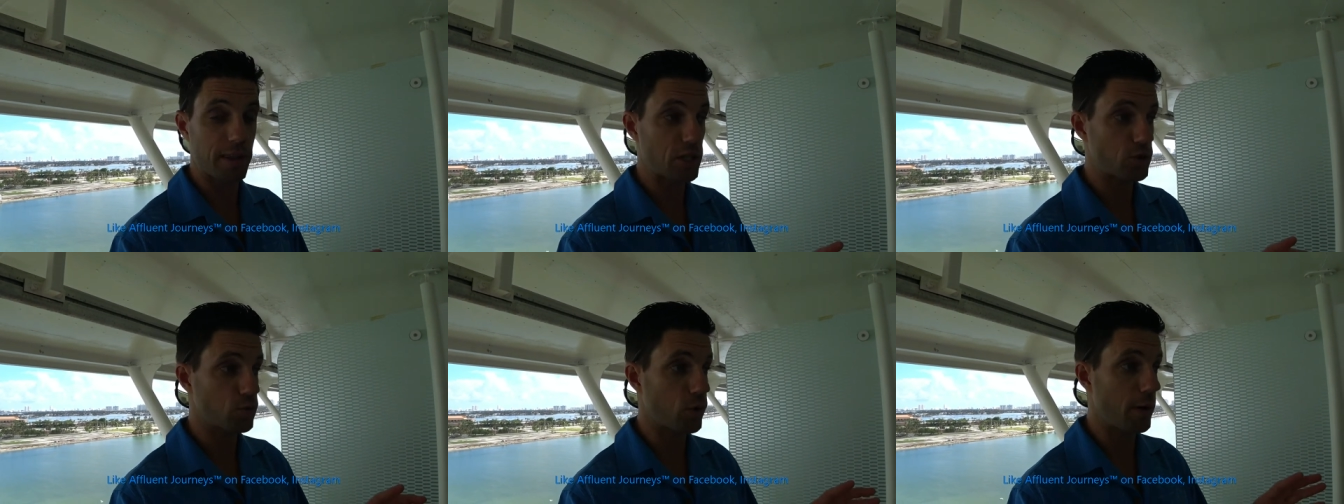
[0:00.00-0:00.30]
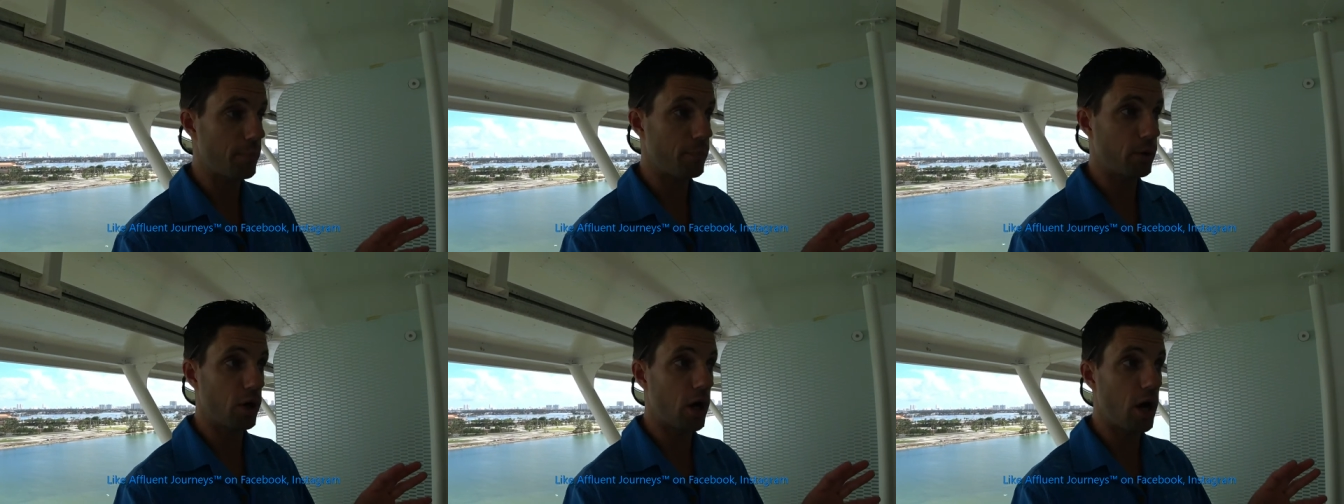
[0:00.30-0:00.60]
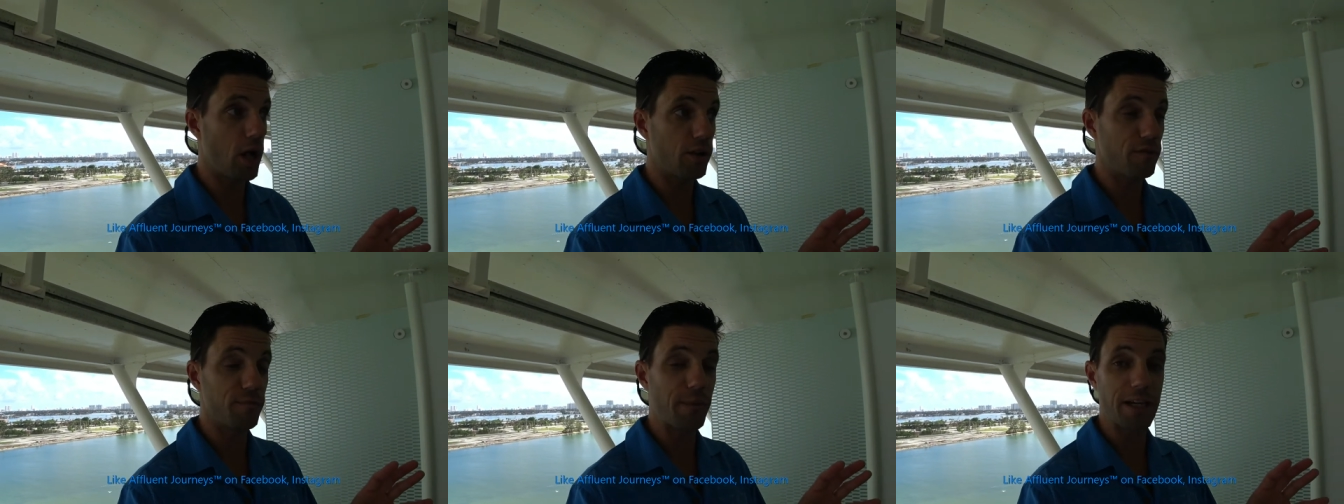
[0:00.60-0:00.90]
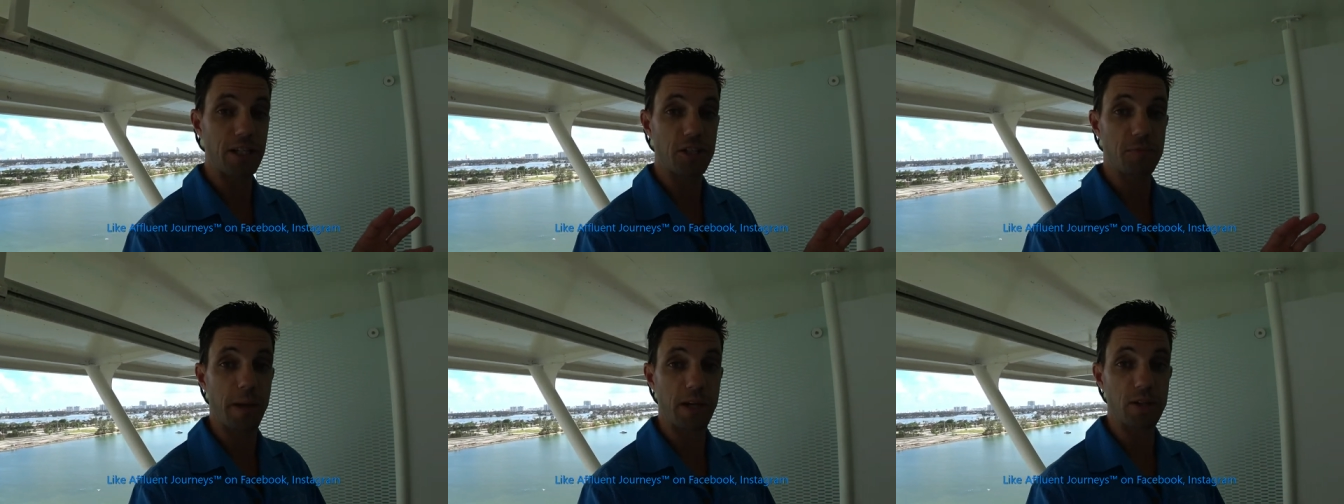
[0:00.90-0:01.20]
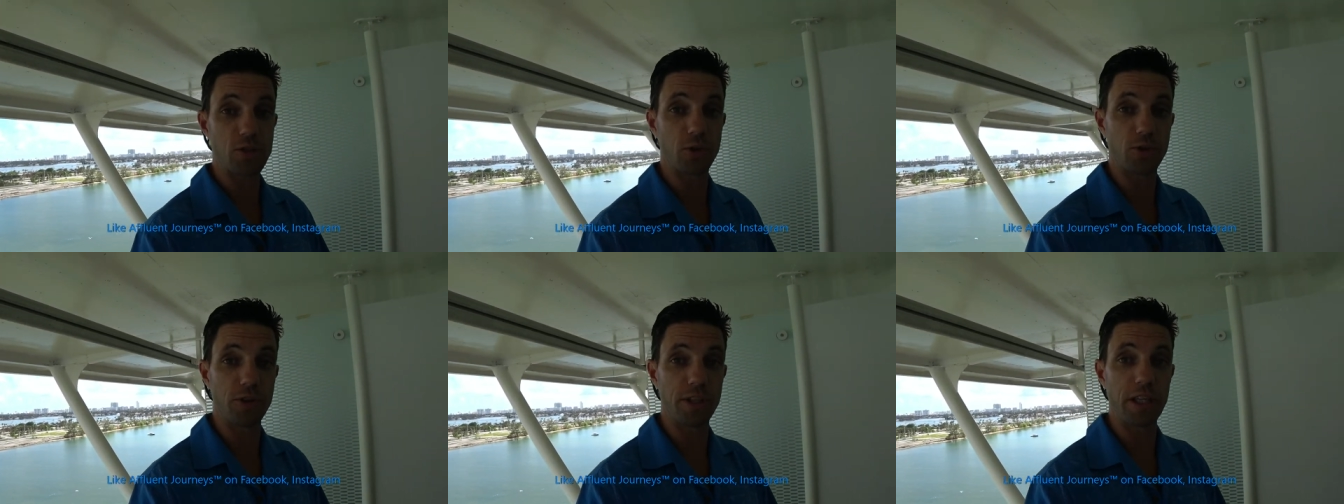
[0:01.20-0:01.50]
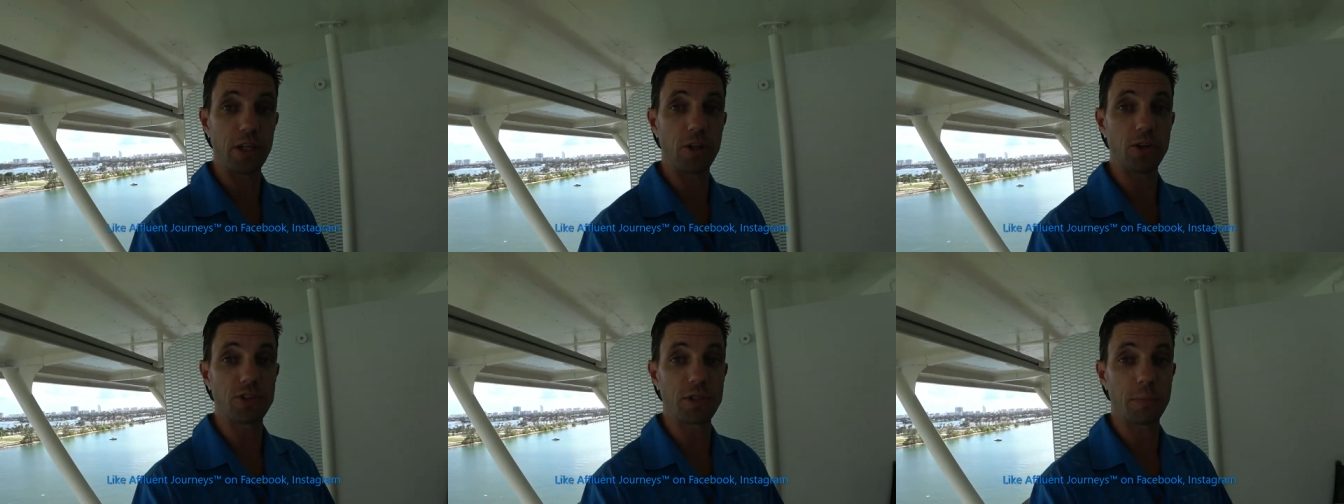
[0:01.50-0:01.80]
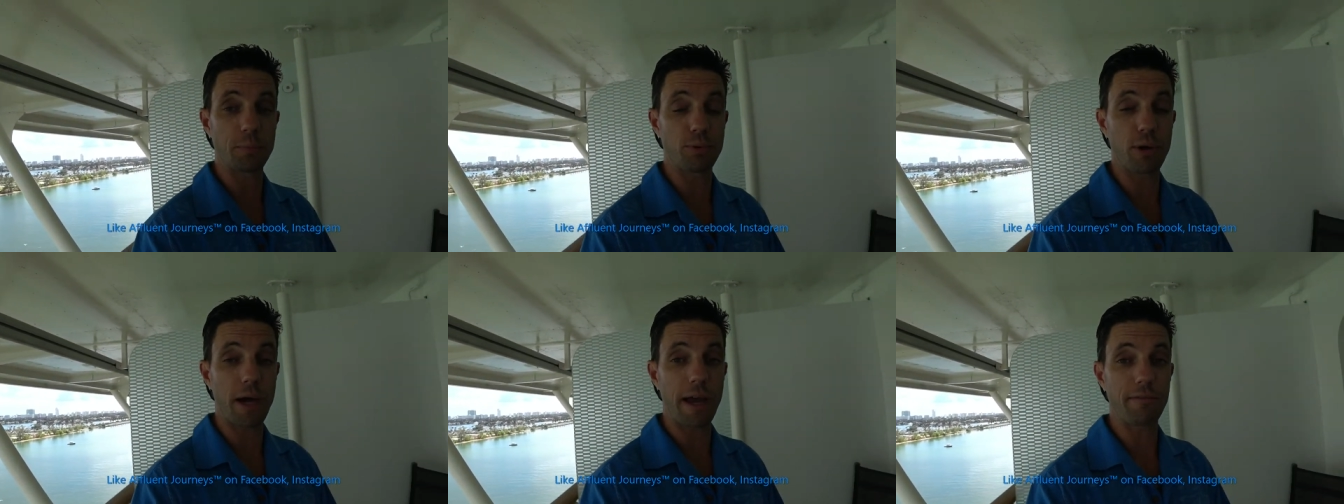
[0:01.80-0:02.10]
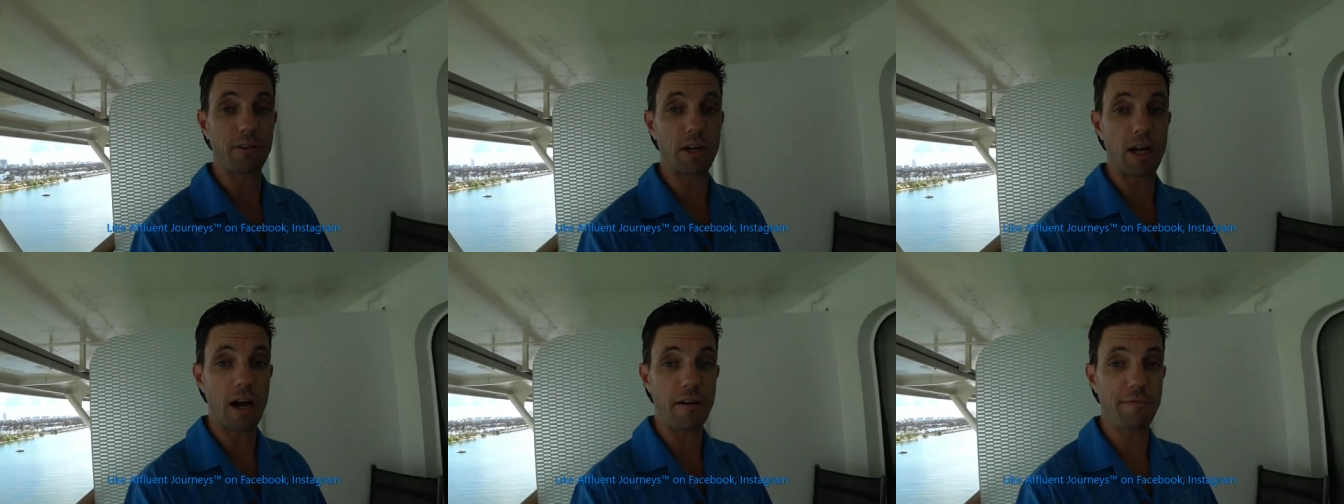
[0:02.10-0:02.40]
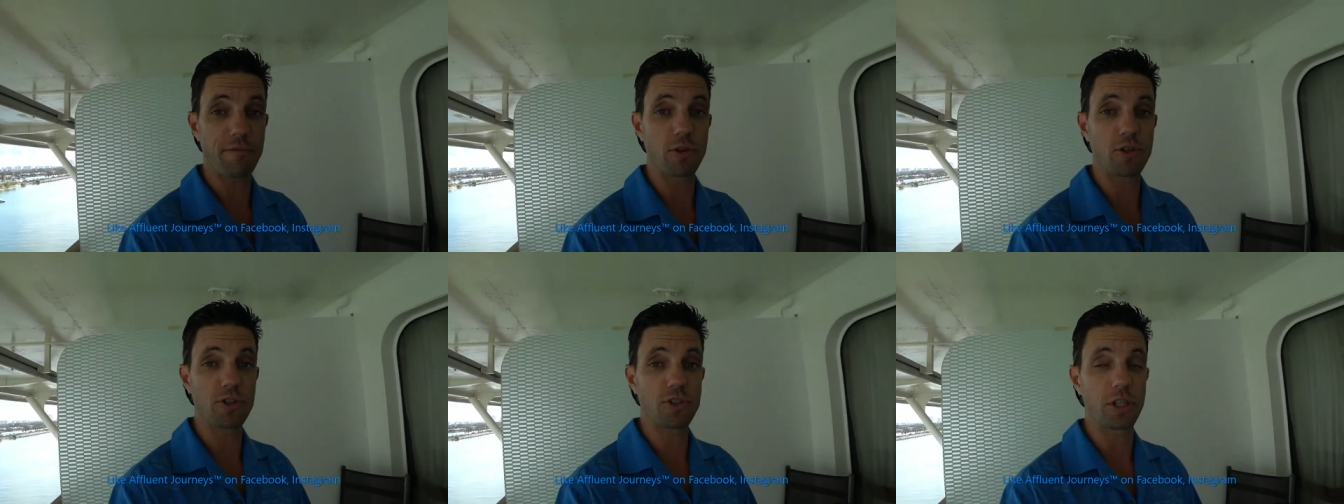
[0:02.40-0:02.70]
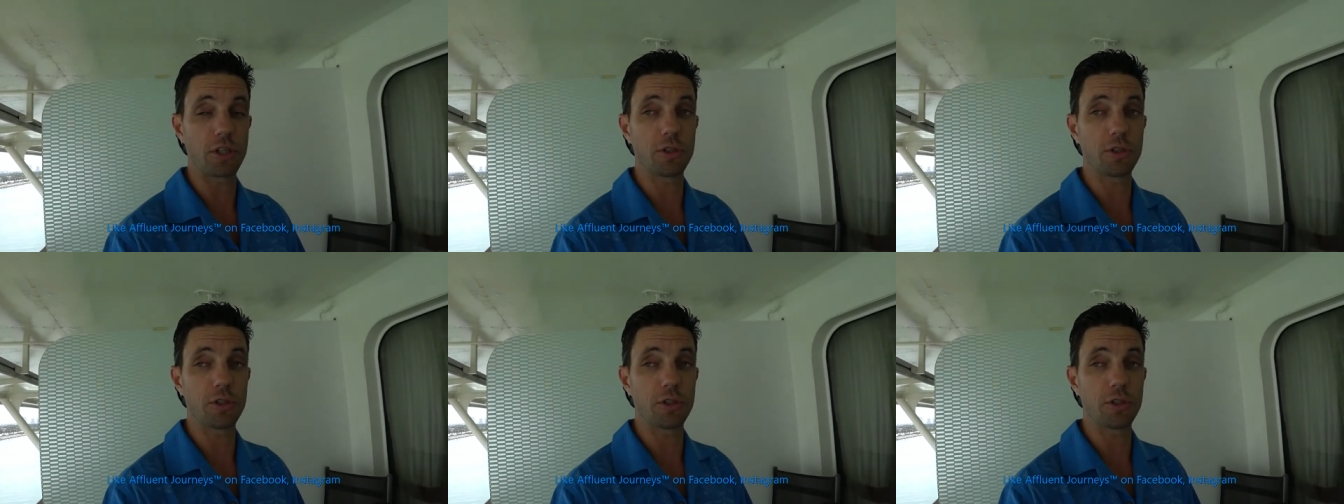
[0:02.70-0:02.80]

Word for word: That's where I put all of my special deals and private offers,